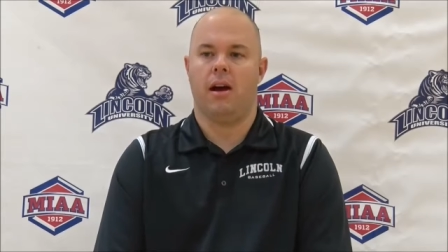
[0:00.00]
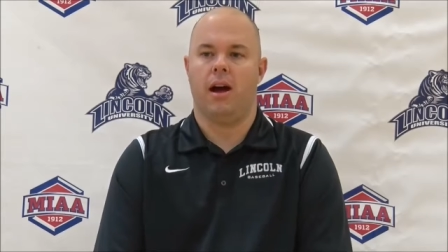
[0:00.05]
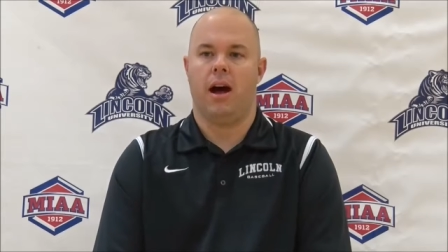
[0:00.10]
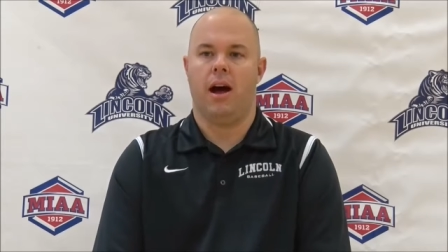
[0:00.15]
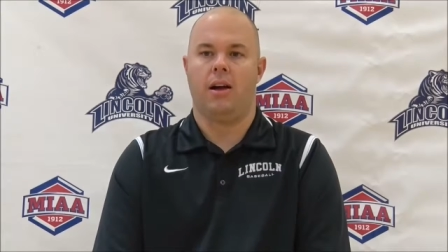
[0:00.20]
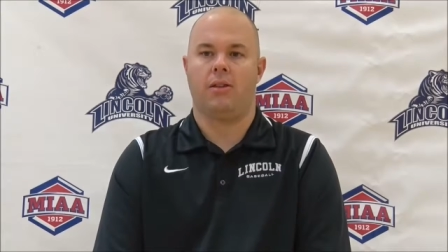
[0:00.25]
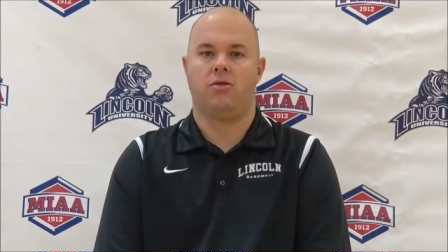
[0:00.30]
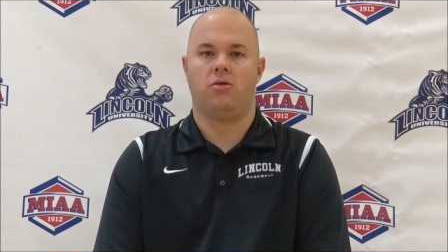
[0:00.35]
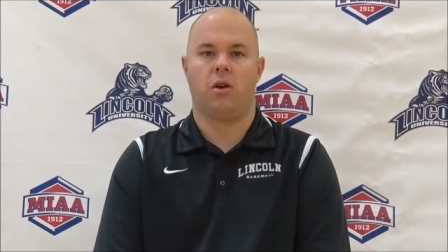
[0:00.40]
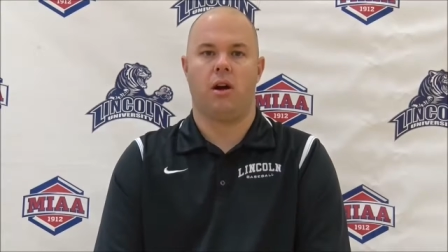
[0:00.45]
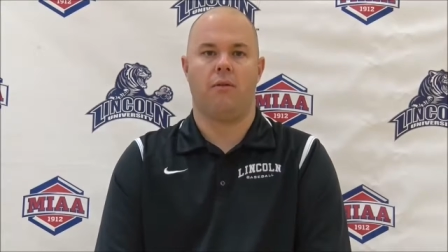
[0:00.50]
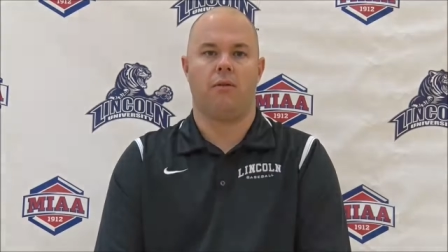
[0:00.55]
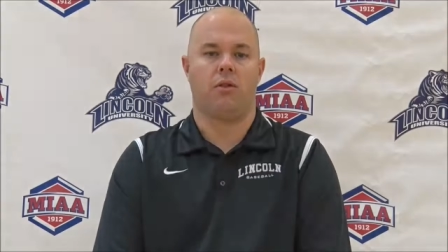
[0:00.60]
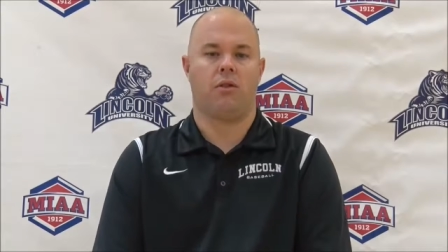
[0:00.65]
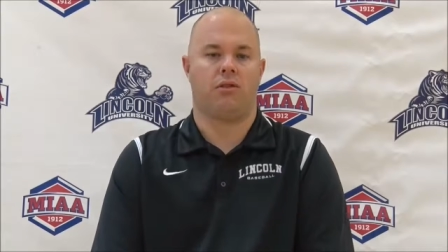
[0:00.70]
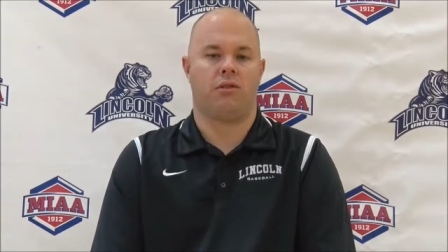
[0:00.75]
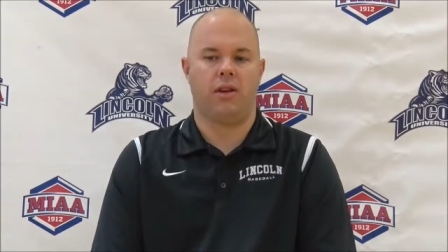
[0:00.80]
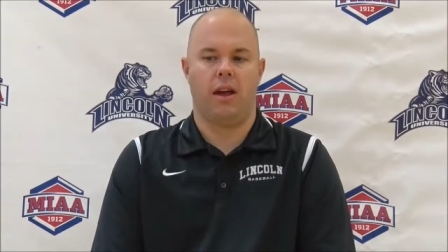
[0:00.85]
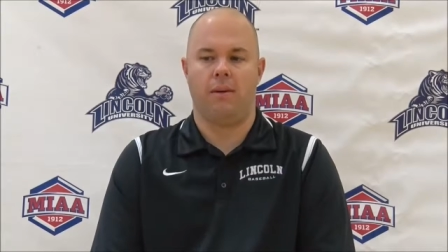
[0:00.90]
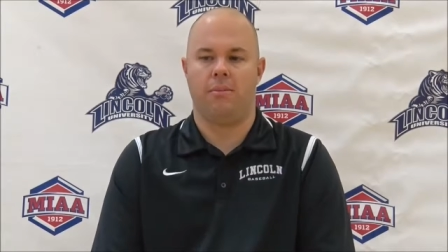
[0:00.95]
Uh, Trevor,
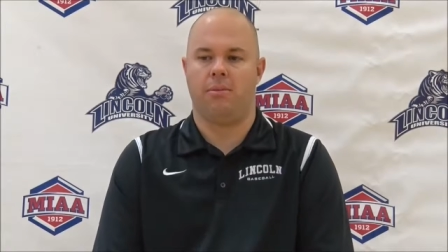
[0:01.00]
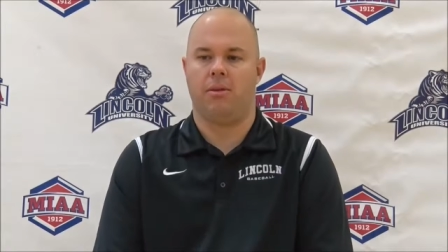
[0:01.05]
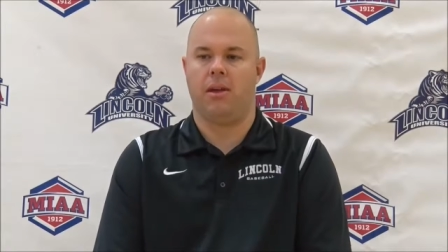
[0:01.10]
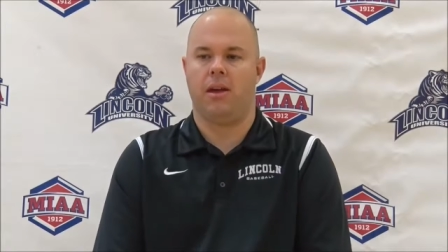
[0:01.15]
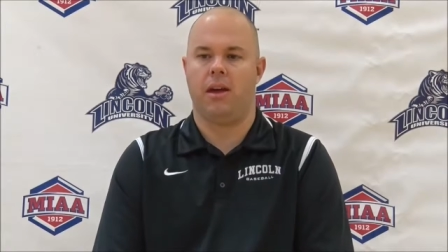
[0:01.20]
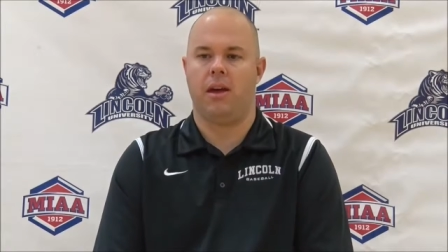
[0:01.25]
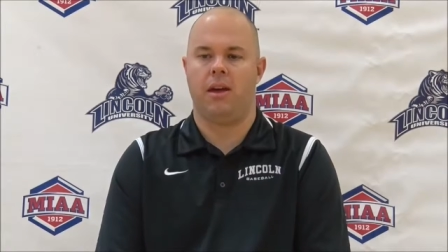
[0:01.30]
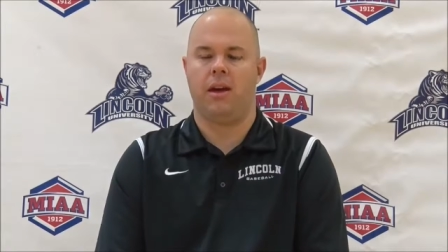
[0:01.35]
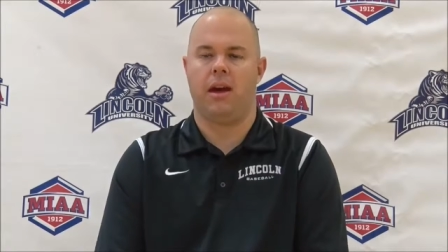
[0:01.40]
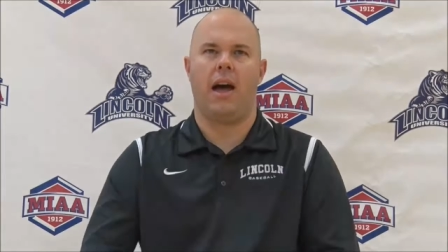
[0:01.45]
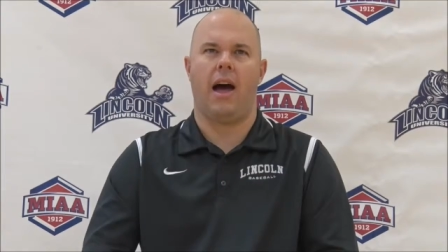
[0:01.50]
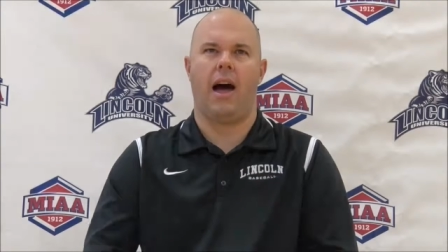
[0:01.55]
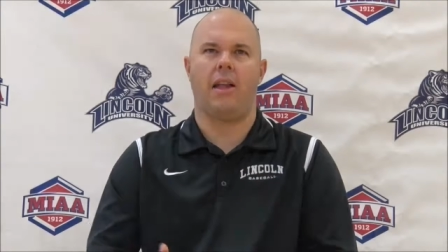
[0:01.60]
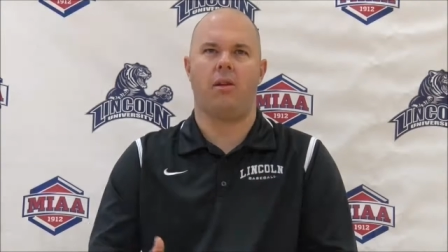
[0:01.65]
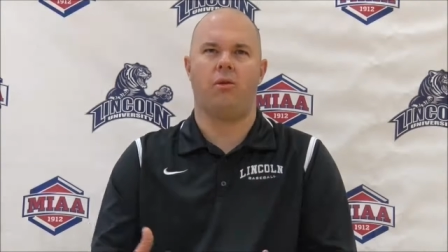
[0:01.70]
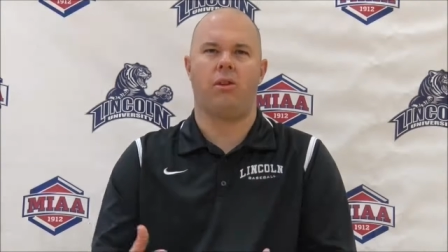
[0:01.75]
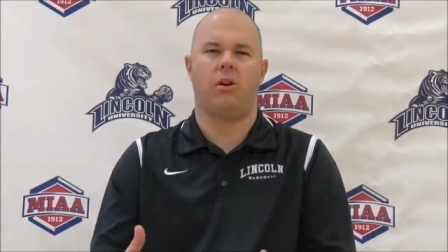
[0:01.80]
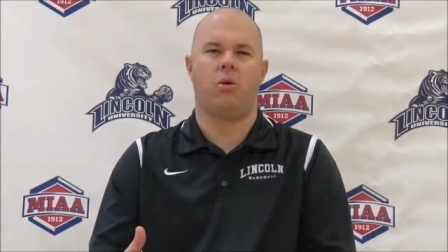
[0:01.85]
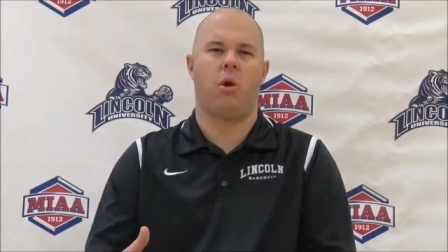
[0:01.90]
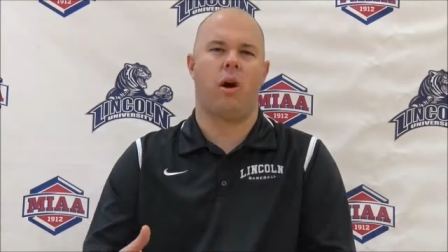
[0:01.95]
same thing. I
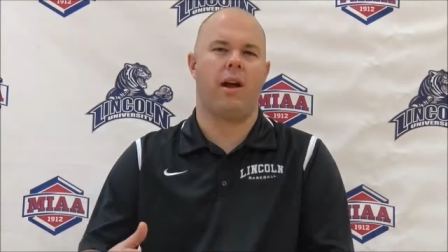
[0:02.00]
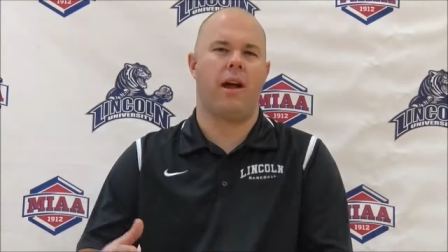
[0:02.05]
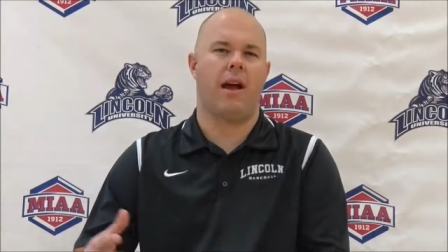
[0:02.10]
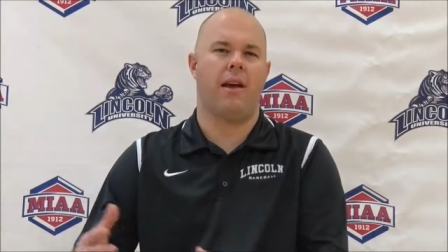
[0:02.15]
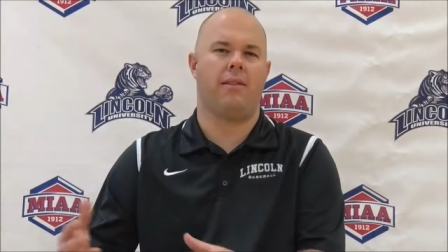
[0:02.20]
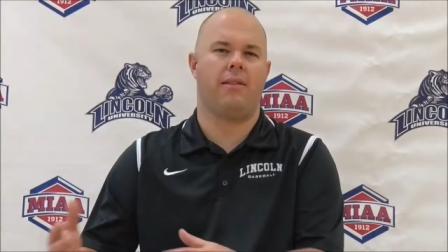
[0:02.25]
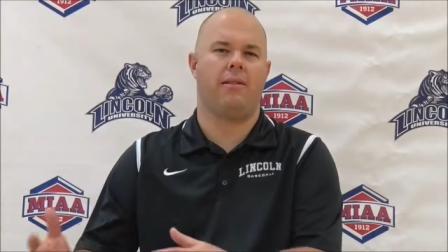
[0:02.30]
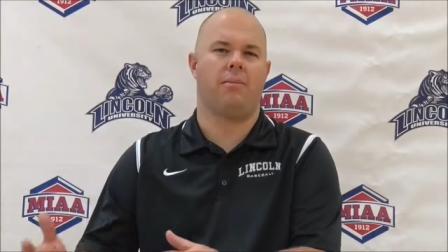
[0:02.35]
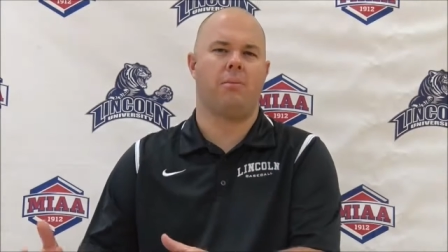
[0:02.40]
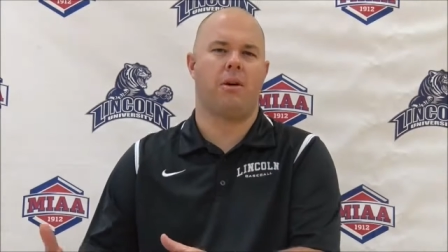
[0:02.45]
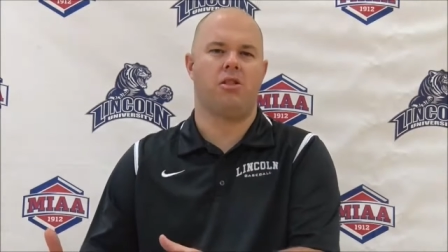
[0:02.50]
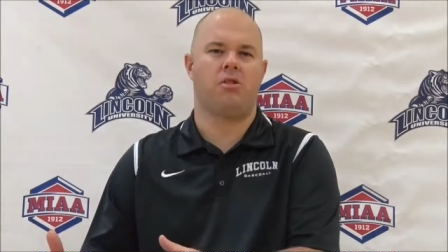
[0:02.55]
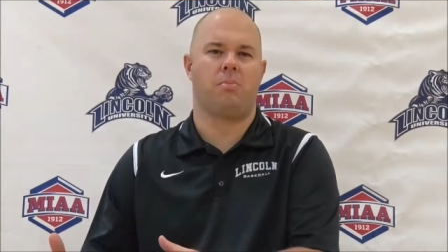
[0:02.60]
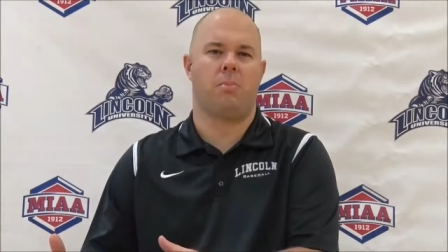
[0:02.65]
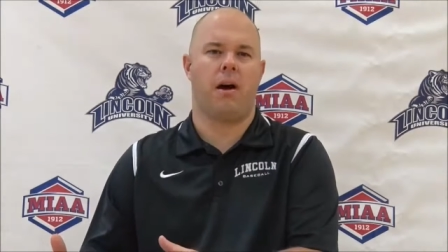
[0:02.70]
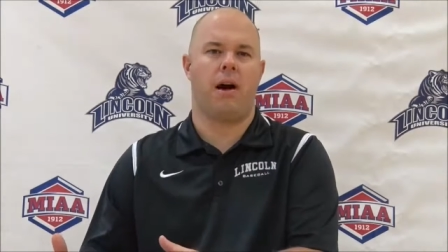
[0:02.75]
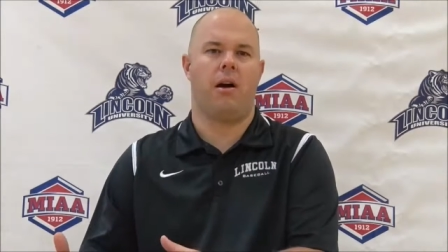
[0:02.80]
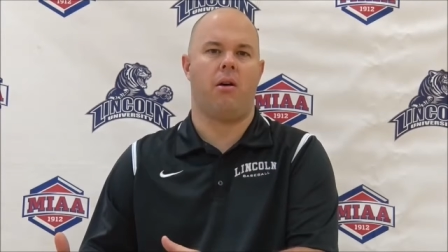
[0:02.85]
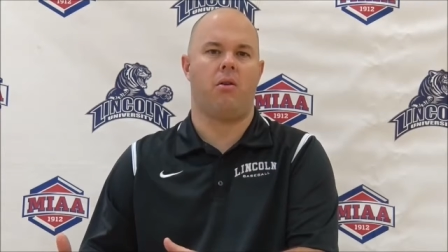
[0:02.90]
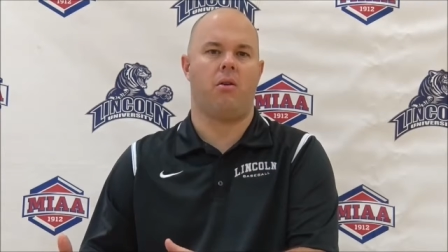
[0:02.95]
don't think quite has as much
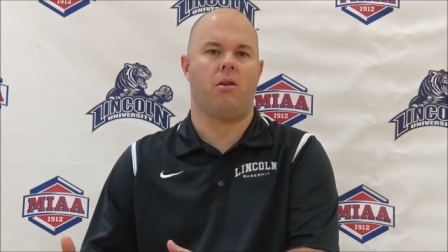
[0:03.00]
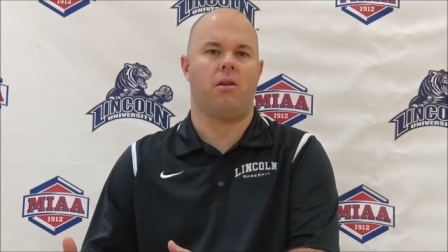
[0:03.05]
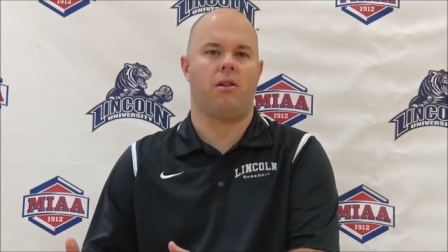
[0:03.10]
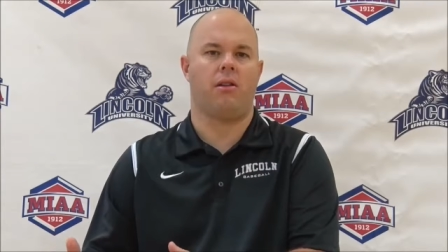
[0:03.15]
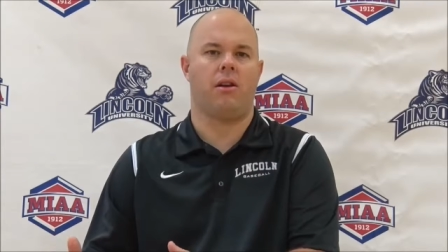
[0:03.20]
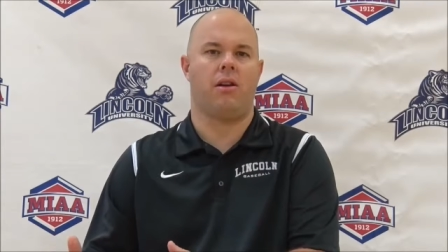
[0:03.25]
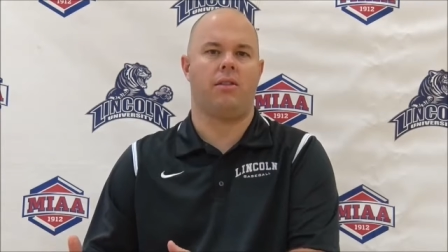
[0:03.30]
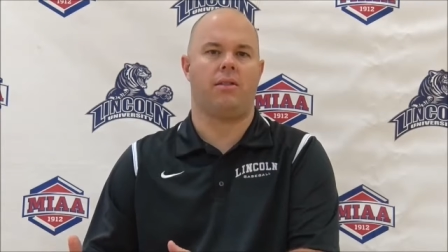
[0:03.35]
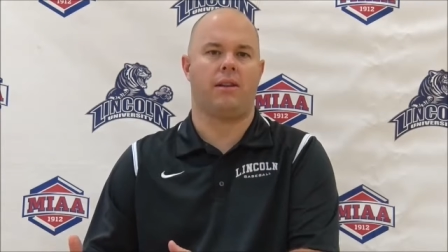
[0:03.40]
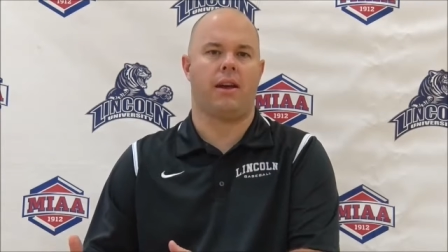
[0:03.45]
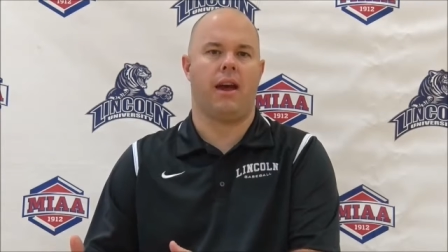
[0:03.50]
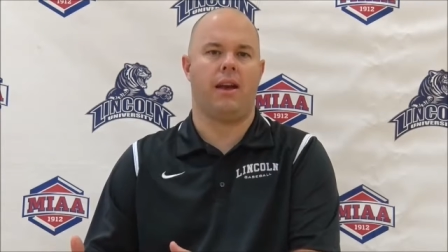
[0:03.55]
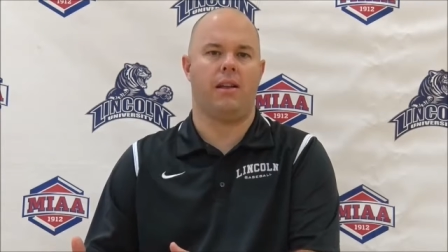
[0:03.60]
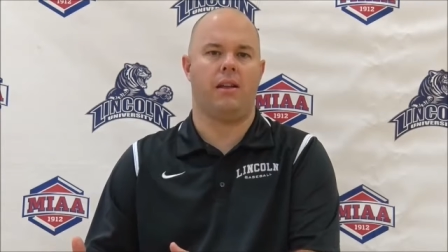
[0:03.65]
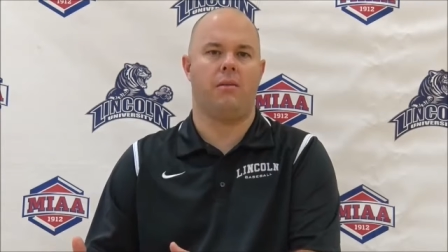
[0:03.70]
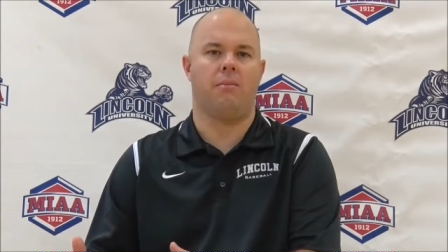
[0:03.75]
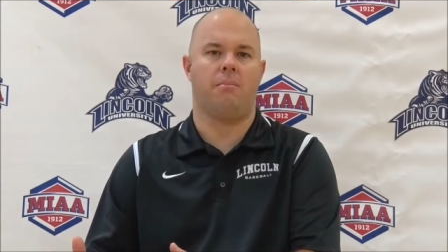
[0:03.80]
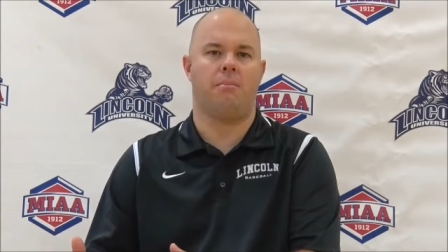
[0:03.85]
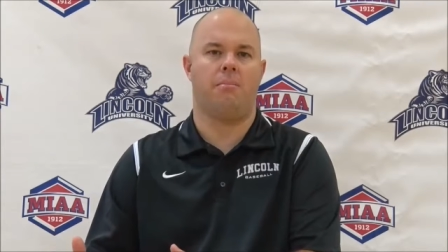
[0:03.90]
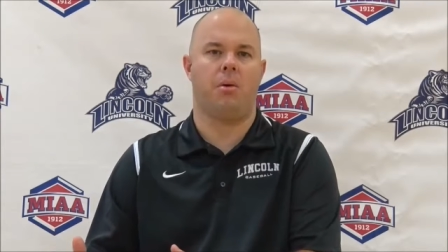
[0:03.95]
power as
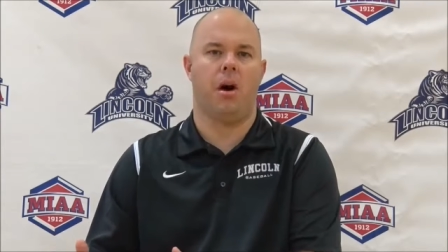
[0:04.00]
Caleb,